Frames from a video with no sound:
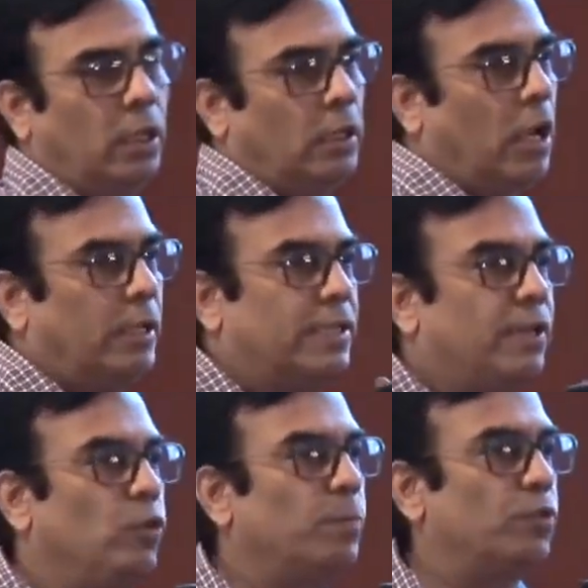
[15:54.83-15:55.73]
Now I'll
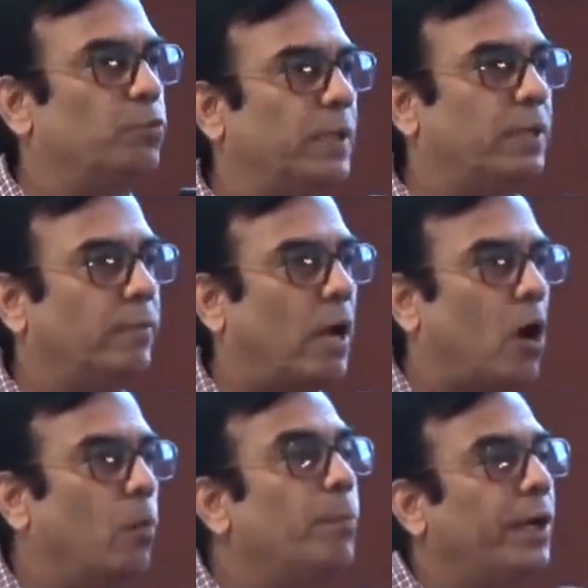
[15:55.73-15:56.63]
give you perspective
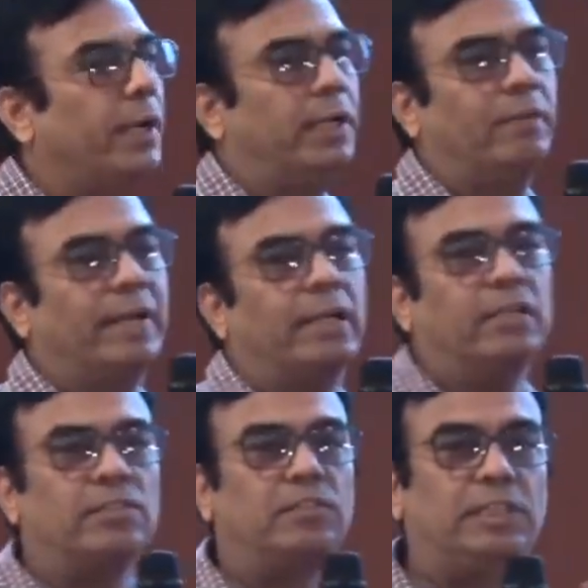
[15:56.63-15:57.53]
how predictive
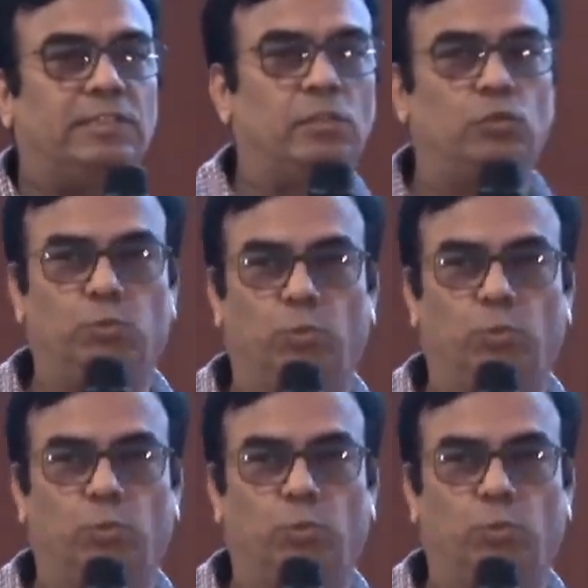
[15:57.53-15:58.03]
analysis thesis